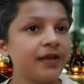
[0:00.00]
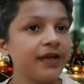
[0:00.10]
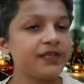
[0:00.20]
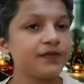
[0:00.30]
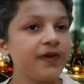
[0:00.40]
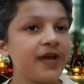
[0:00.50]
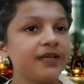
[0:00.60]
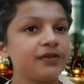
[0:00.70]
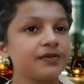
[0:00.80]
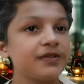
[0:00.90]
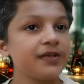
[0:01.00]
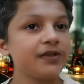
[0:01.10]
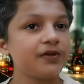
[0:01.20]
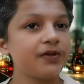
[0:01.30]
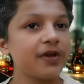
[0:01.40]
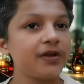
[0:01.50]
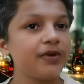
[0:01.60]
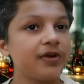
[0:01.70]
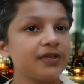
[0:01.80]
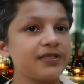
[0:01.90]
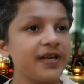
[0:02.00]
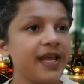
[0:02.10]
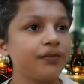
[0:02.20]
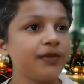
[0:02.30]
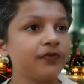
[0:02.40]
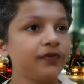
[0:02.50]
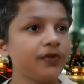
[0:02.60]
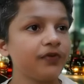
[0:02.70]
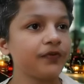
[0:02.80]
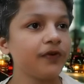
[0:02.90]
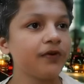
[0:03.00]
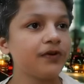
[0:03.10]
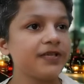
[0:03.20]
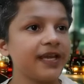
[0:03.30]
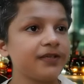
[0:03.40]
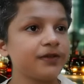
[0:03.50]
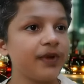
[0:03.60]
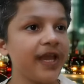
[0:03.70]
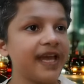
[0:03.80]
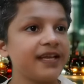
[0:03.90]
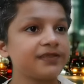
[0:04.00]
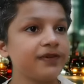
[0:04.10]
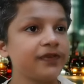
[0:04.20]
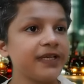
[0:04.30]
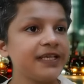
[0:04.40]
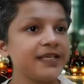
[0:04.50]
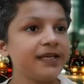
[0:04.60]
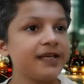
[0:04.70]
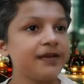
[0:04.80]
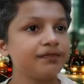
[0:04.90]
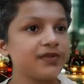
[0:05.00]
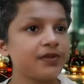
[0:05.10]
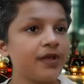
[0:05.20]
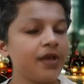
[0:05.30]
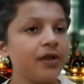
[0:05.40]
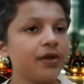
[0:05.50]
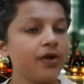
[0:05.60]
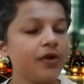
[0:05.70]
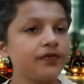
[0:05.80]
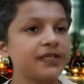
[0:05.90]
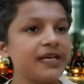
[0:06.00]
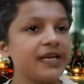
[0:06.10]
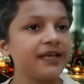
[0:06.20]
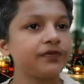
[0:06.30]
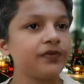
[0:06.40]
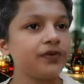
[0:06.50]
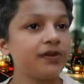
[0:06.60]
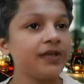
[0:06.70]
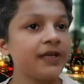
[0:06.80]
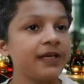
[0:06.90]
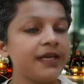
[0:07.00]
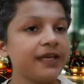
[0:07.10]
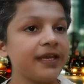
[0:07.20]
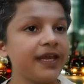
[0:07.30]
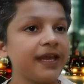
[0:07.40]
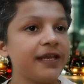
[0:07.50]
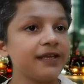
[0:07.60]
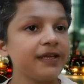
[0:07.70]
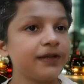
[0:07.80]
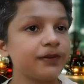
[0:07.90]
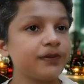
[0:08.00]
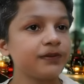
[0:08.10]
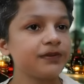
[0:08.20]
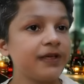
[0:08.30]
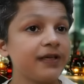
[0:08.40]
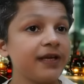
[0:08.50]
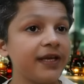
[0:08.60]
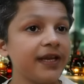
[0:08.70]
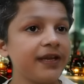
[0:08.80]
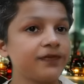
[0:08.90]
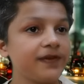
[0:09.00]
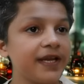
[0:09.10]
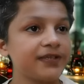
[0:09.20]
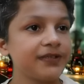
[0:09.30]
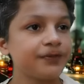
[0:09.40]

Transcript: It's fine to see the rock body slam a few falls and to catch a fleeting glimpse of the delightful Kelly Hu's naked flesh.